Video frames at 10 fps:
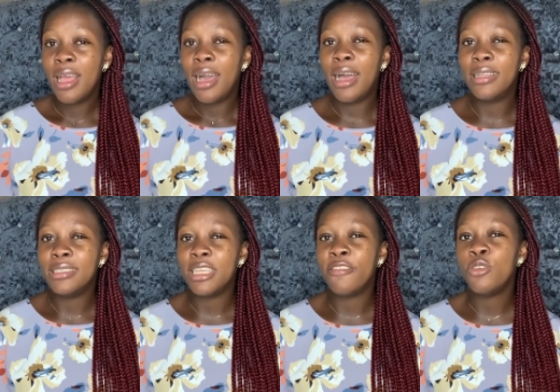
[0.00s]
and
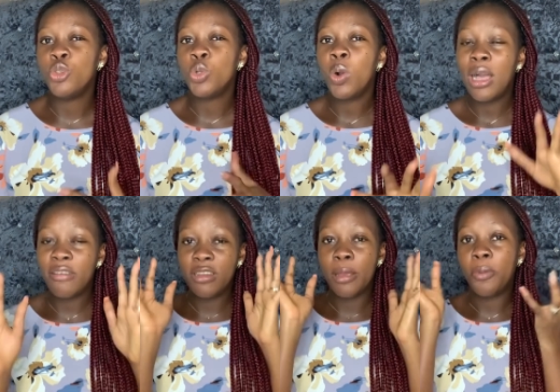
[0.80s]
if you don't have
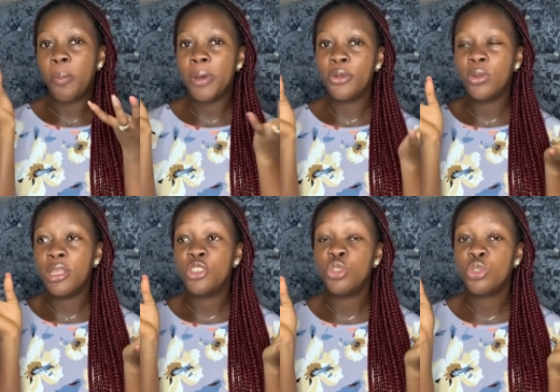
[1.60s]
like proper
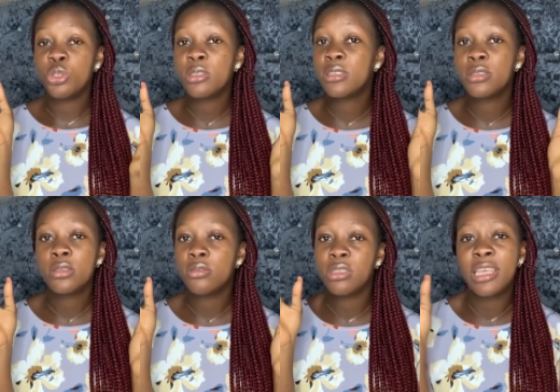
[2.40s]
knowledge you'll just
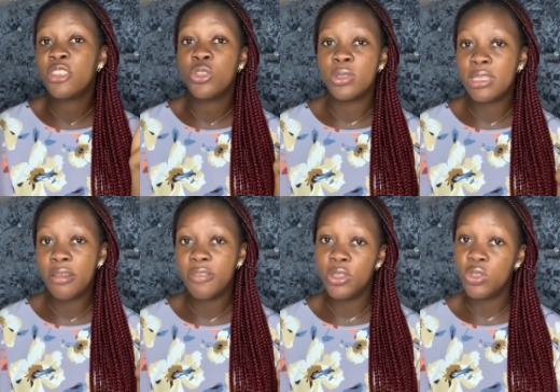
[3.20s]
get yourself
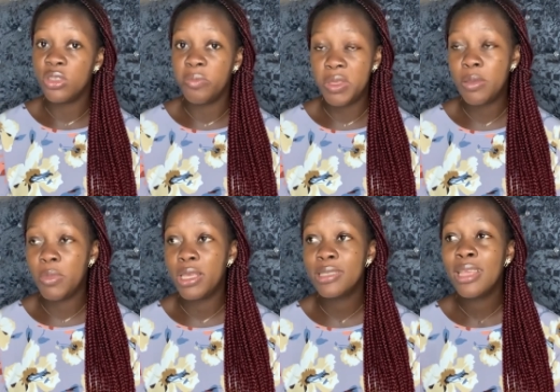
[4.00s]
into a big
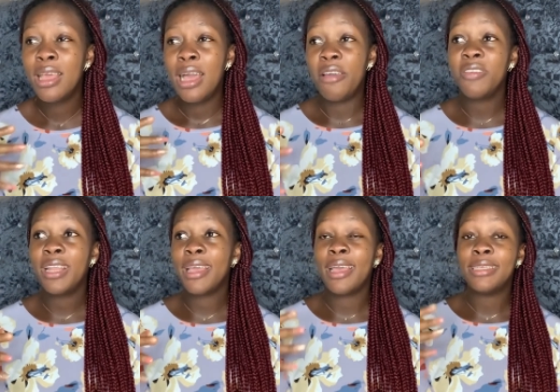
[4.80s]
mess i feel
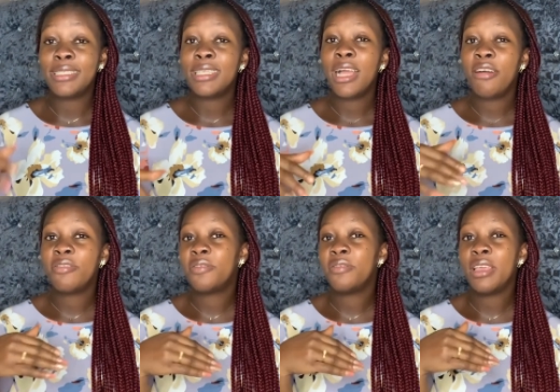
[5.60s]
like i didn't have
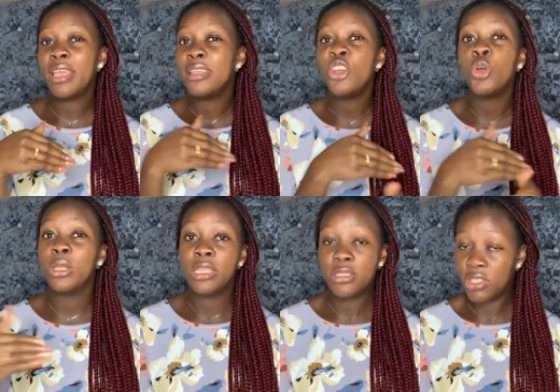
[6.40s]
any
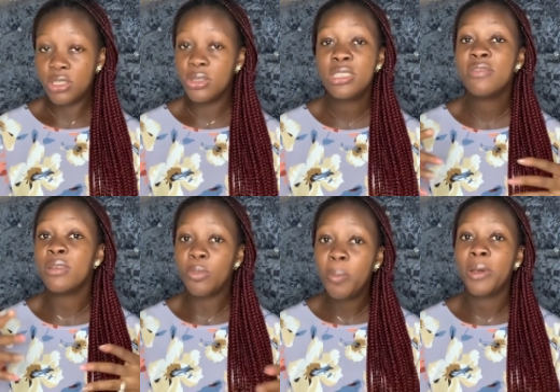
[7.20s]
knowledge not even
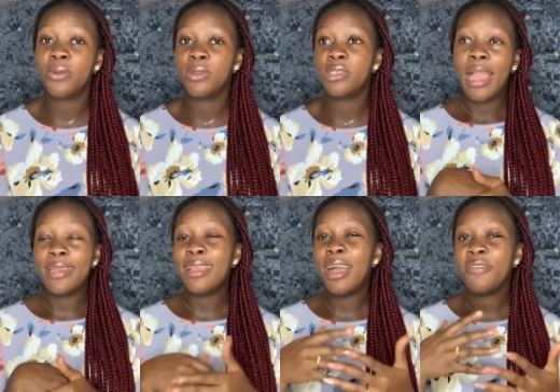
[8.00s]
proper knowledge i
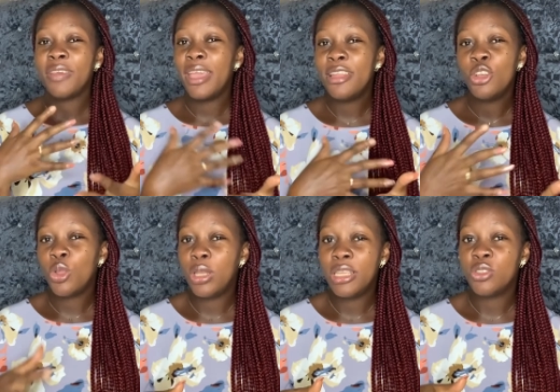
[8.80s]
didn't have any
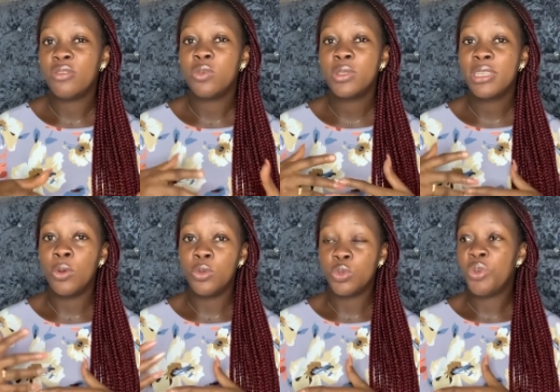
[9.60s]
knowledge of what i
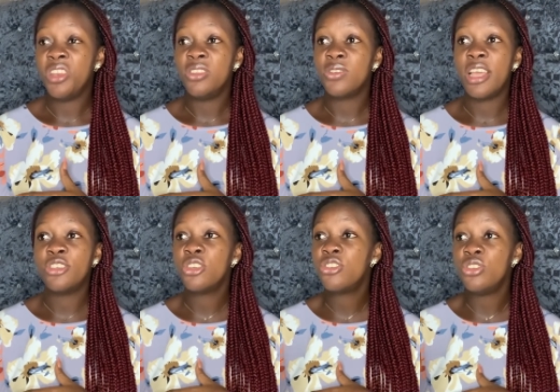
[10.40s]
was going into i
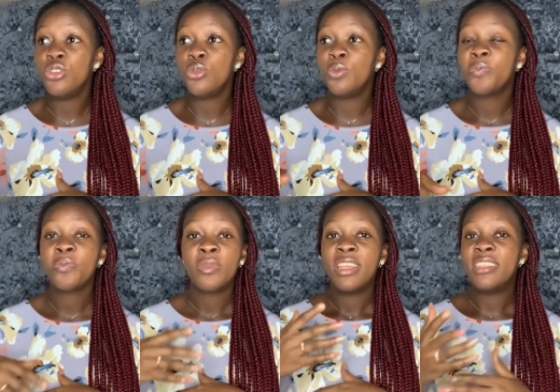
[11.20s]
just knew
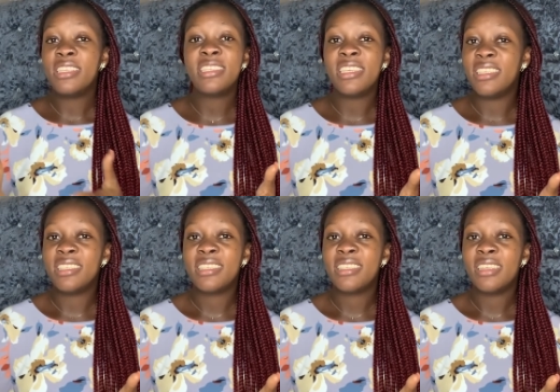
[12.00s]
this
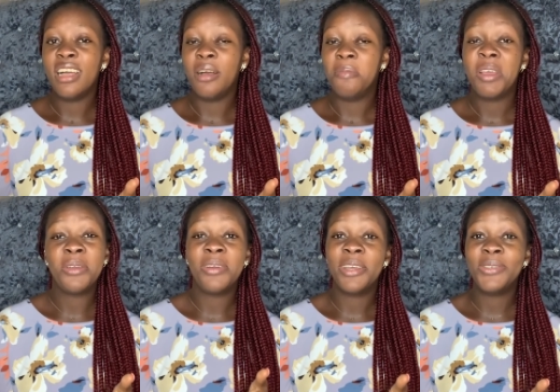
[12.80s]
is um,
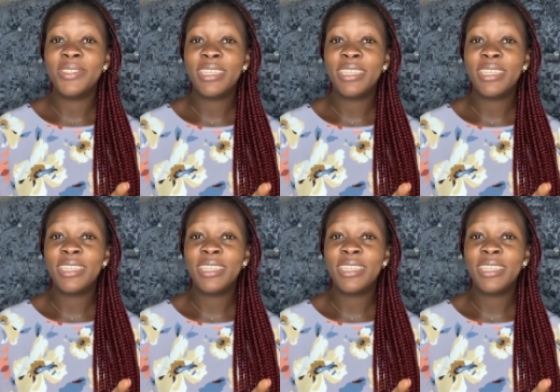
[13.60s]
microgynon